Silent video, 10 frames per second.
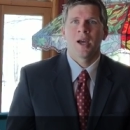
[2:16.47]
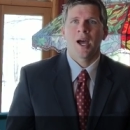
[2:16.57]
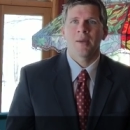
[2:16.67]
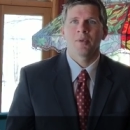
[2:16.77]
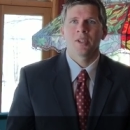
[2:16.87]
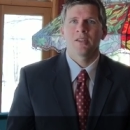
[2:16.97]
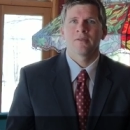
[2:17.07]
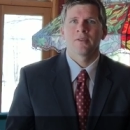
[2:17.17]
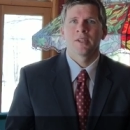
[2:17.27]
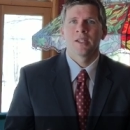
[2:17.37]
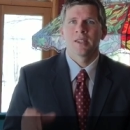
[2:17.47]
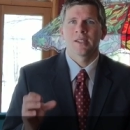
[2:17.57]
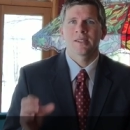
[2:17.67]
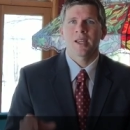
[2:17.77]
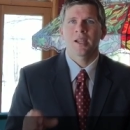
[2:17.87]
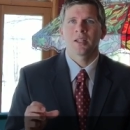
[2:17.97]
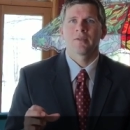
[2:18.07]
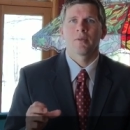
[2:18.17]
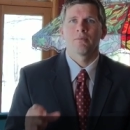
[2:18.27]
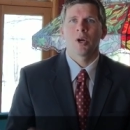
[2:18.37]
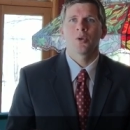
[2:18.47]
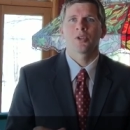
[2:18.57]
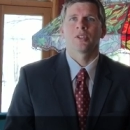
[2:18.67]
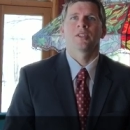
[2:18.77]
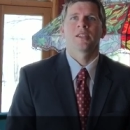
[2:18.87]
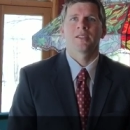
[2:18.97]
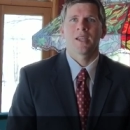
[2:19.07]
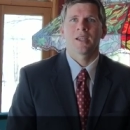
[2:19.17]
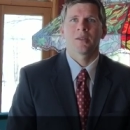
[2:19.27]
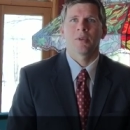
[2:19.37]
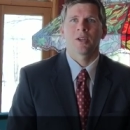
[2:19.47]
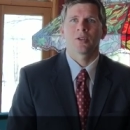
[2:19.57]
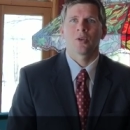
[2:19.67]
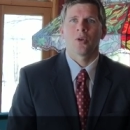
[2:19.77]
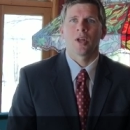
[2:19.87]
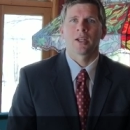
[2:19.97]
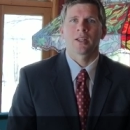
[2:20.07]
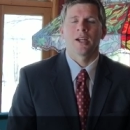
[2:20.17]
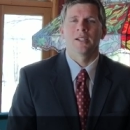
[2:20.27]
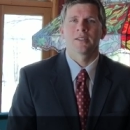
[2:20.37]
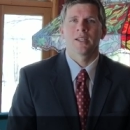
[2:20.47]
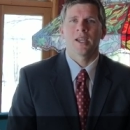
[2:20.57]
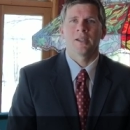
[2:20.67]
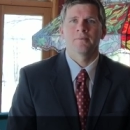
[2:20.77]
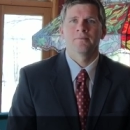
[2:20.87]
I believe the cycle of emotions has taken a bigger toll on clients today.